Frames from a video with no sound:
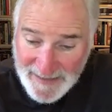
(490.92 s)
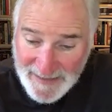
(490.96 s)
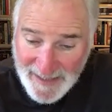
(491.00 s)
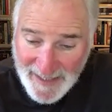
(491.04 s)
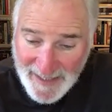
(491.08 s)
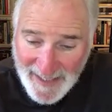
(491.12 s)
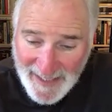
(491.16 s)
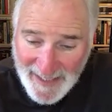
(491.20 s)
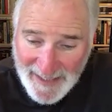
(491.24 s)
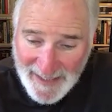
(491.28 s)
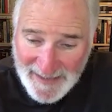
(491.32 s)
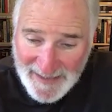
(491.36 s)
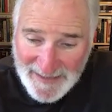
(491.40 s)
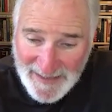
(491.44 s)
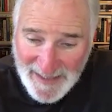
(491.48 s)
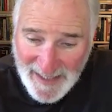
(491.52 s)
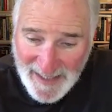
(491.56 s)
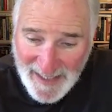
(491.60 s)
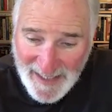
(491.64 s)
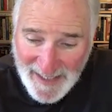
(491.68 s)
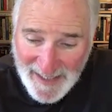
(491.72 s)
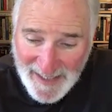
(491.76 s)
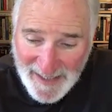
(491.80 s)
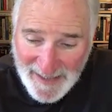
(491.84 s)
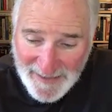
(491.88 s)
And
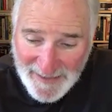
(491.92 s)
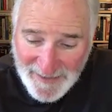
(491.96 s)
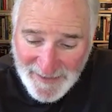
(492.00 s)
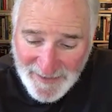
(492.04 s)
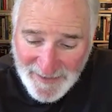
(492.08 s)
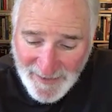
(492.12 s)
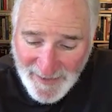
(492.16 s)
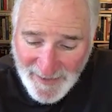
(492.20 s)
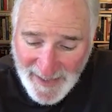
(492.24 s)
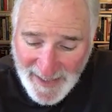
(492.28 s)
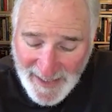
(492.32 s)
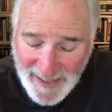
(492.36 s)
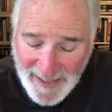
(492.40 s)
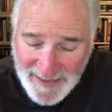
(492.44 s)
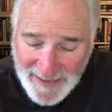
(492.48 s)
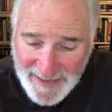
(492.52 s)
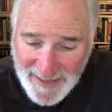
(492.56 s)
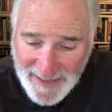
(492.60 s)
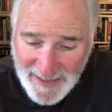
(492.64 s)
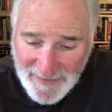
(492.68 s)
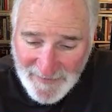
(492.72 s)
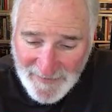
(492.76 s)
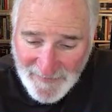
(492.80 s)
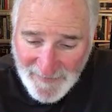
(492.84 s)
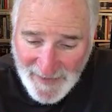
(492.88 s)
I had to
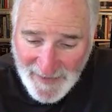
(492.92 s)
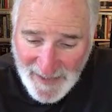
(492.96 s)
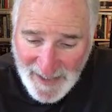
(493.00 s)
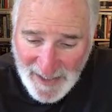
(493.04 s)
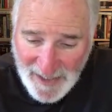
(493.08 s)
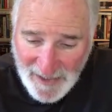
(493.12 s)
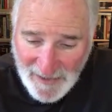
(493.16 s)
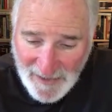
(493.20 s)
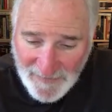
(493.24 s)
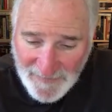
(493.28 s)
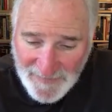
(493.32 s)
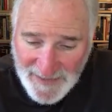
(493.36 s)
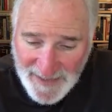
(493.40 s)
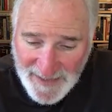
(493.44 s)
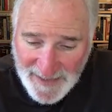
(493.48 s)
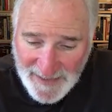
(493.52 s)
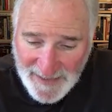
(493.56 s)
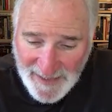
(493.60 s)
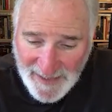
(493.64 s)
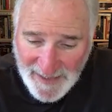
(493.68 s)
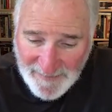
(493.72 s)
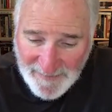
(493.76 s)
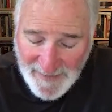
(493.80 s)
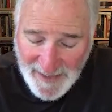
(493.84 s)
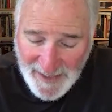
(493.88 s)
get involved,
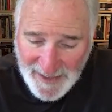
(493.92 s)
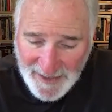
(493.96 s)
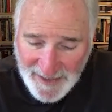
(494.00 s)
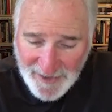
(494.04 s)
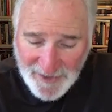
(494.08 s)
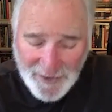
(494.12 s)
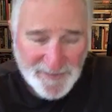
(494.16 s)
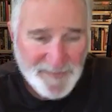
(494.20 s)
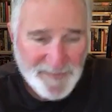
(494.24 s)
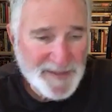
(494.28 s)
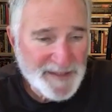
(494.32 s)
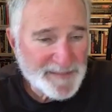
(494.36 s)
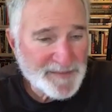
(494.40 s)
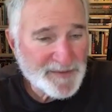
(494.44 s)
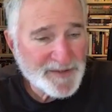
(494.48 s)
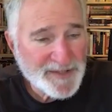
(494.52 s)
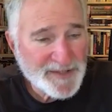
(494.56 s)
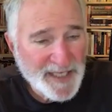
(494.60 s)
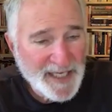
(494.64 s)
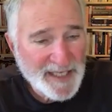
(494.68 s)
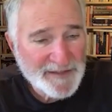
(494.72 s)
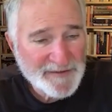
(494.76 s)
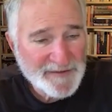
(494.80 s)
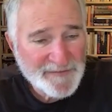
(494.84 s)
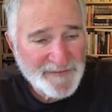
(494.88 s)
and many other people
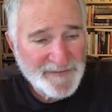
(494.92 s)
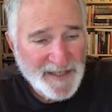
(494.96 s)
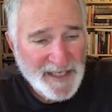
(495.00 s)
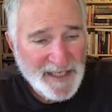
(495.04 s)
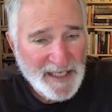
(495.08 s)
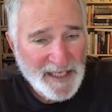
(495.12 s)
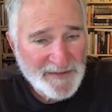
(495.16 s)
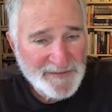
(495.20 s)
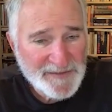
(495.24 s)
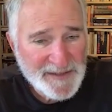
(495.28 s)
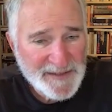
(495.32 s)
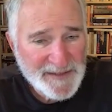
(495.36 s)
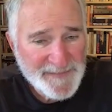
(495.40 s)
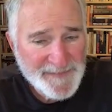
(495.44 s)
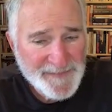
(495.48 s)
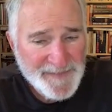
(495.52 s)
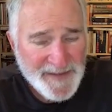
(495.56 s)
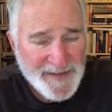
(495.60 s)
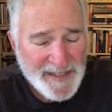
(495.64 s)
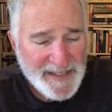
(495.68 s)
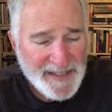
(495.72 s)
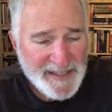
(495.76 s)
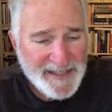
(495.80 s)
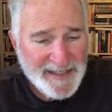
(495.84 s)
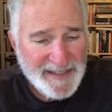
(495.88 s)
got involved.
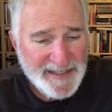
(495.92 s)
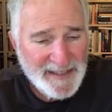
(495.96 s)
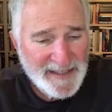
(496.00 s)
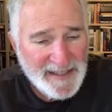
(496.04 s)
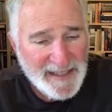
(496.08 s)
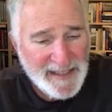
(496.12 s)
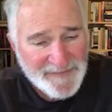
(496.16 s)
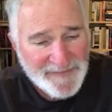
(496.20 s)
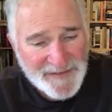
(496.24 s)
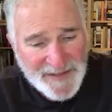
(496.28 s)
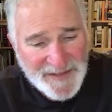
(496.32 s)
And I'll have